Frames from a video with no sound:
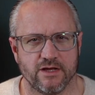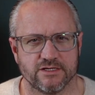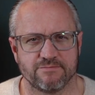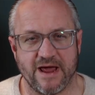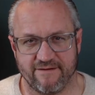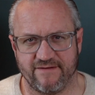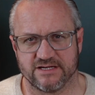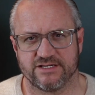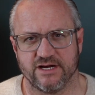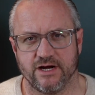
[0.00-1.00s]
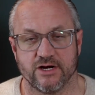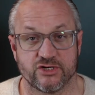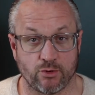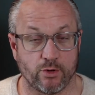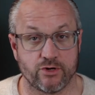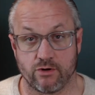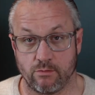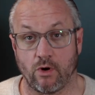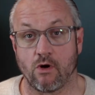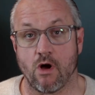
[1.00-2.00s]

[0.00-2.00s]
is manifested in a short term or